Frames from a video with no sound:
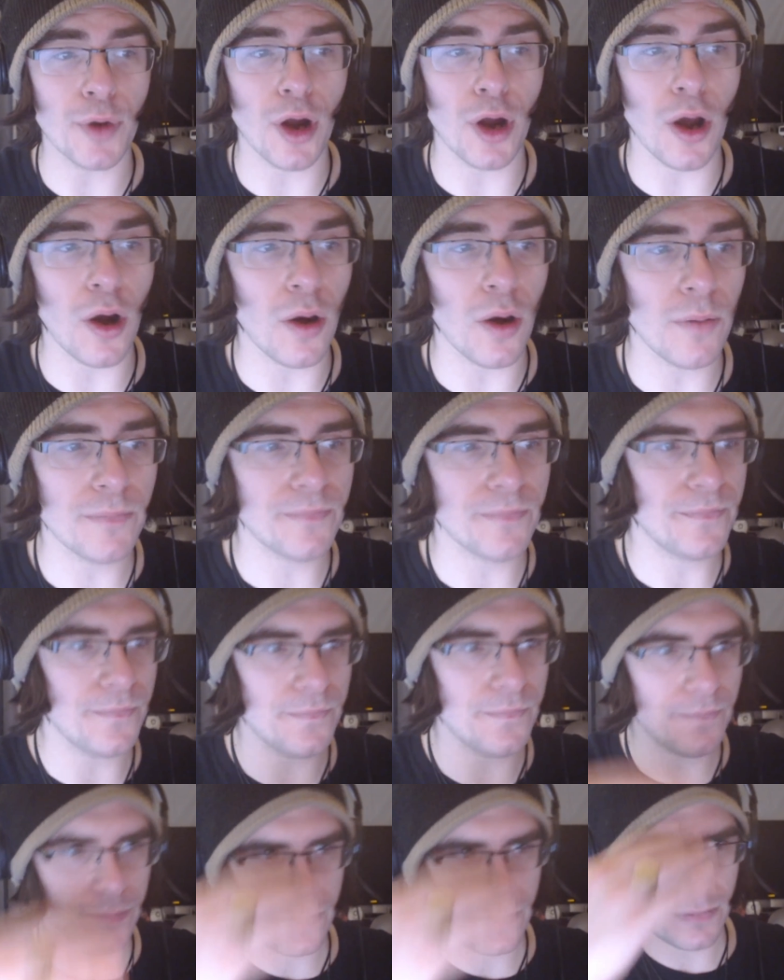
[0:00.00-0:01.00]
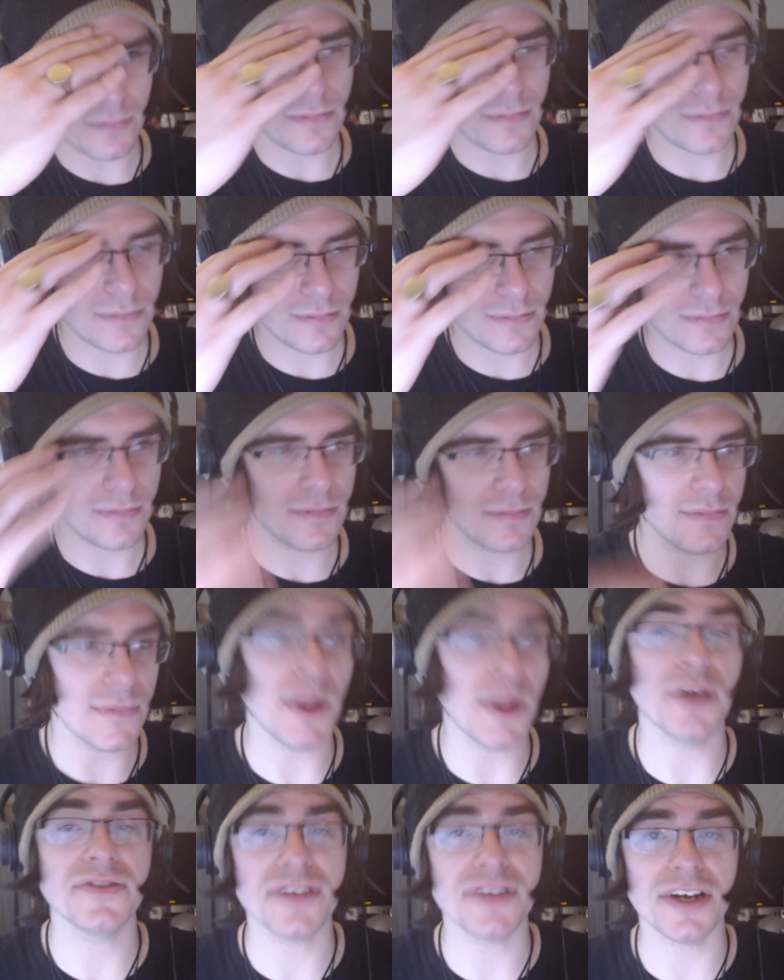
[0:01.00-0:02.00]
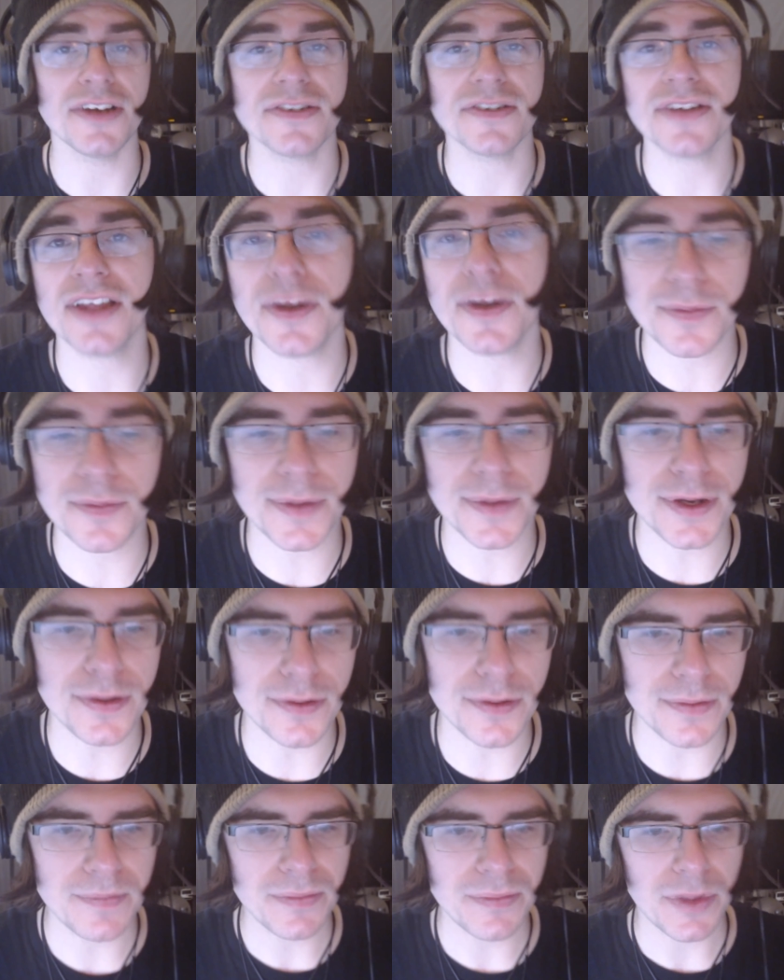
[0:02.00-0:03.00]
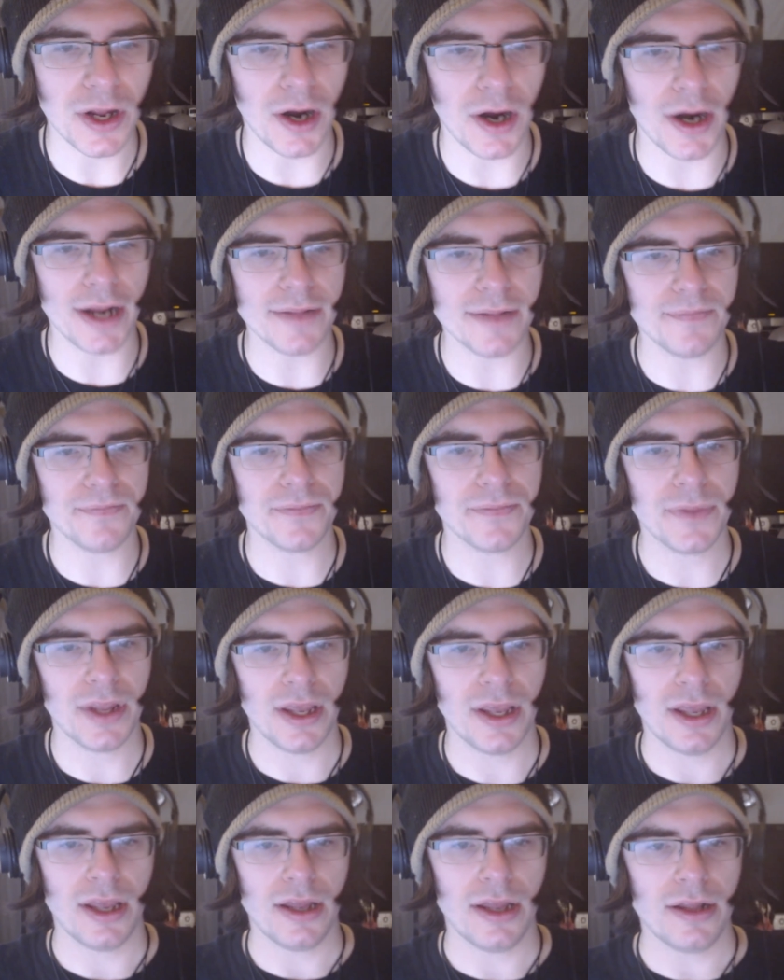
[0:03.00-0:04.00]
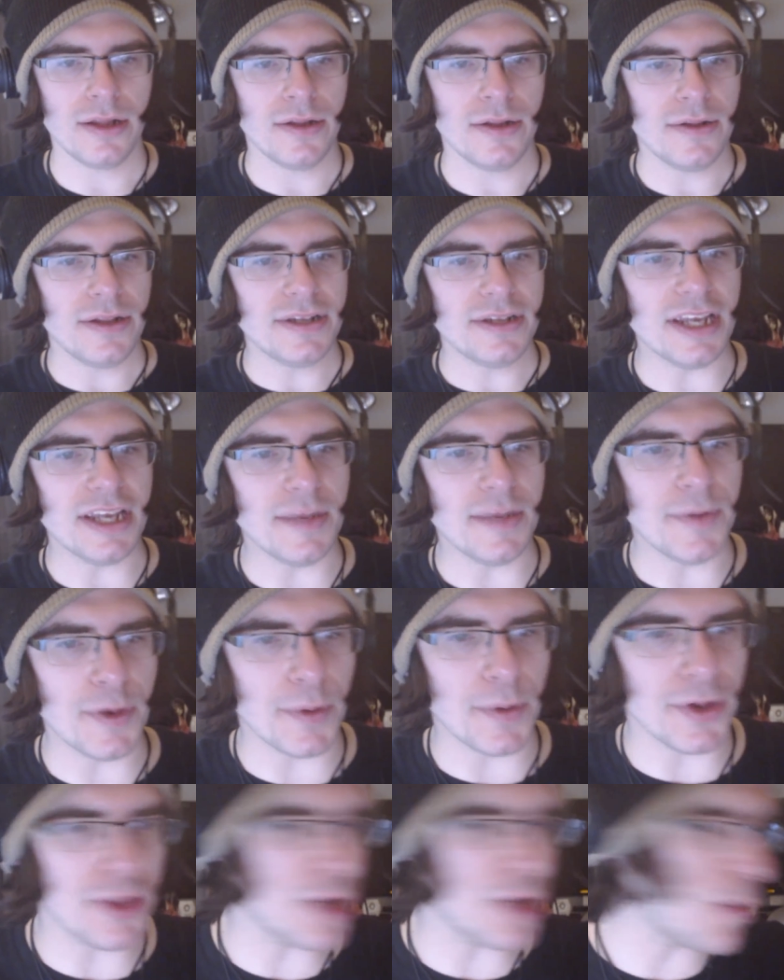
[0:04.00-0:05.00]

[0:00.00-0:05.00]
bro. No, seriously, that would be cool. Alright. Tim, you're wanting the